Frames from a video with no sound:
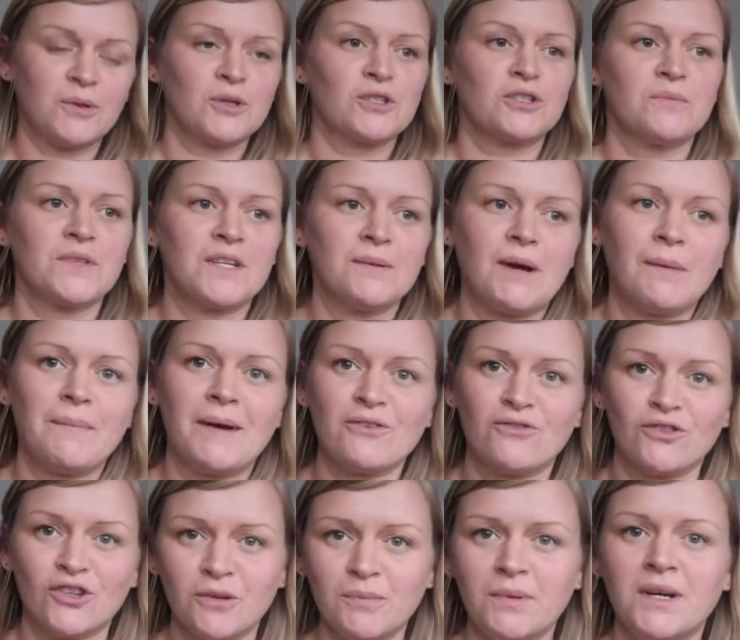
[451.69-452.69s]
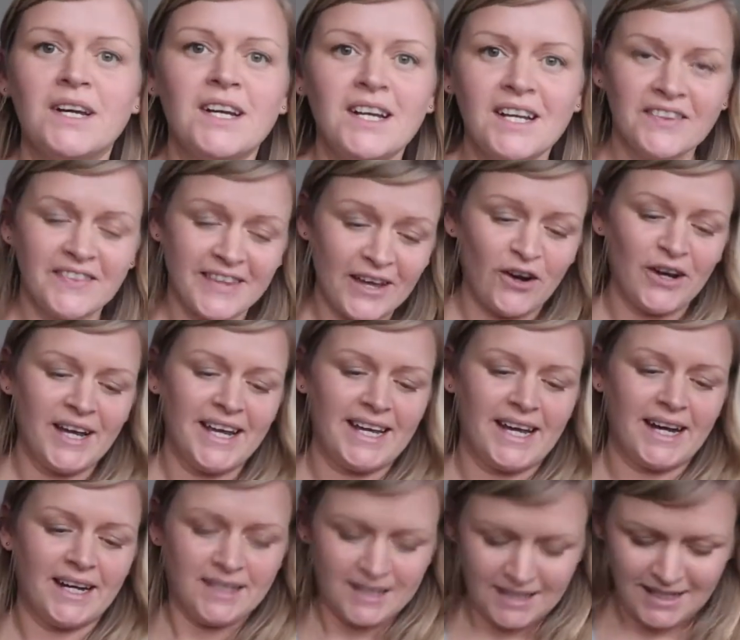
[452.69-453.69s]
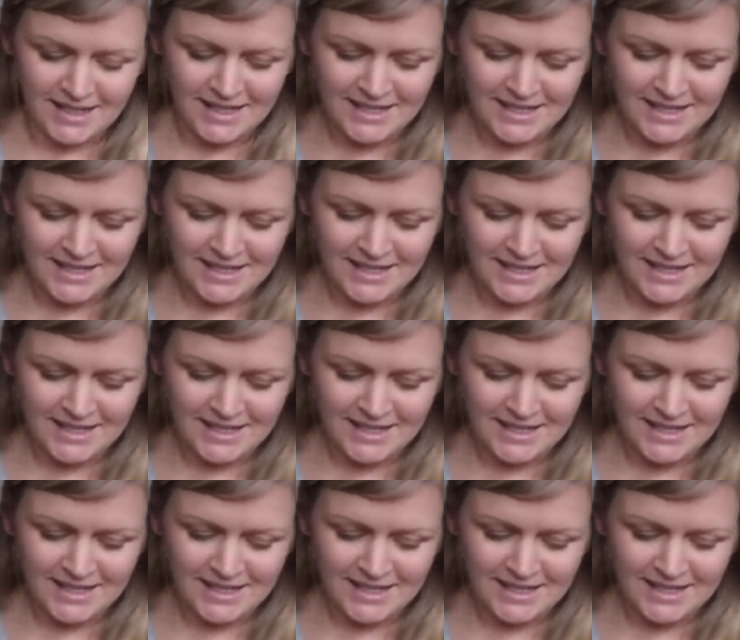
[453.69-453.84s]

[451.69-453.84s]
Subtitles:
put something in my bedroom. They are here.